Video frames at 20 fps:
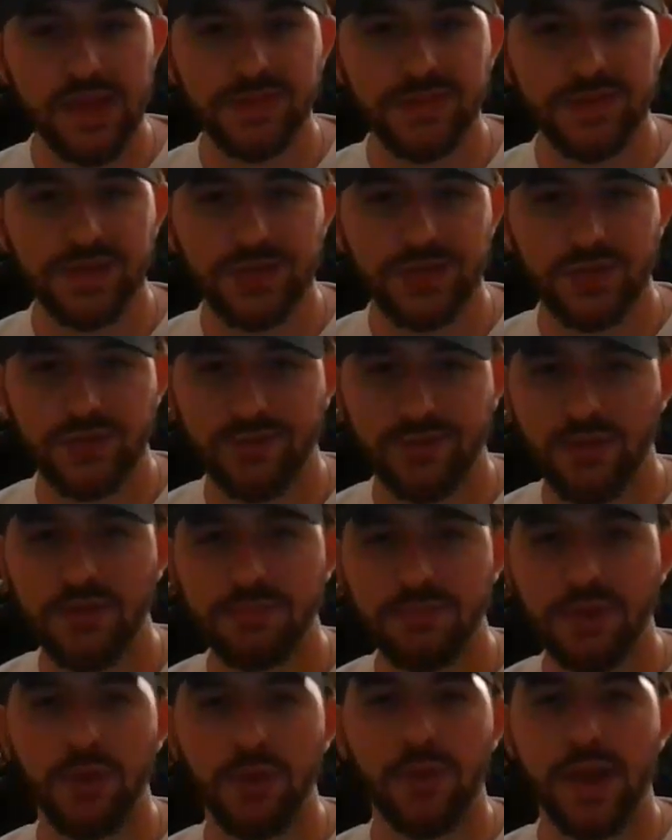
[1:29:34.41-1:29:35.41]
the Apes is just
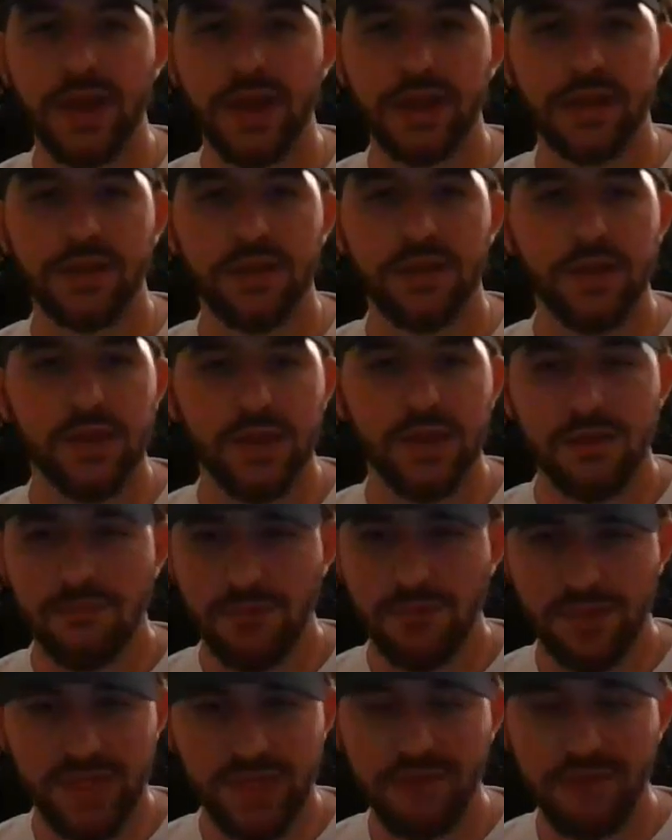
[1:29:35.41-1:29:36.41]
very poetic
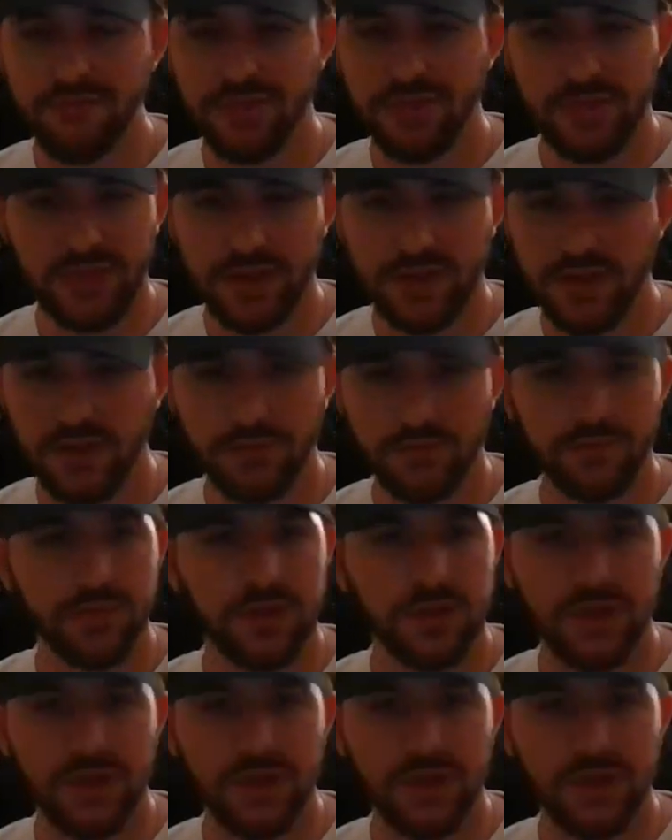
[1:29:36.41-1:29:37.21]
with everything they do.